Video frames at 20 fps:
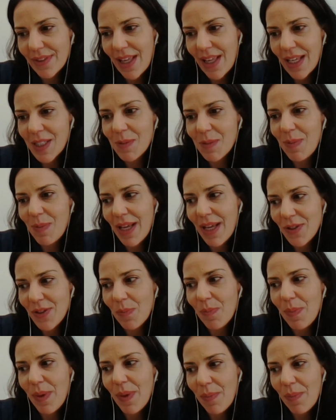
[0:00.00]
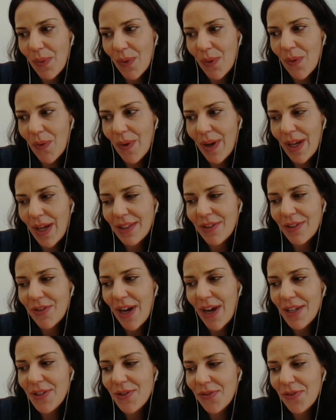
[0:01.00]
explain to people and
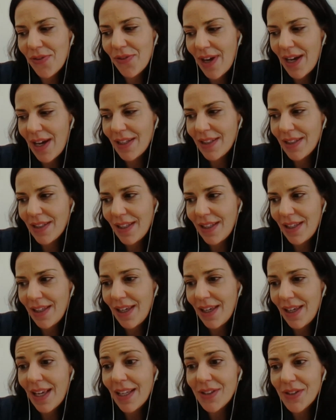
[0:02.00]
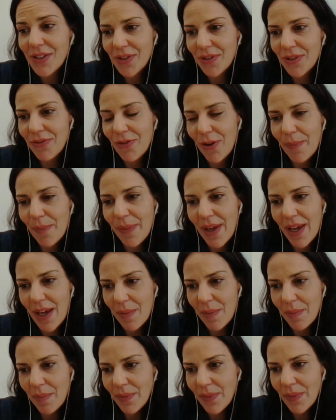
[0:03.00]
try to find the answer from
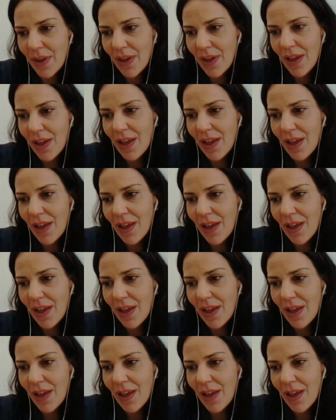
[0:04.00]
them.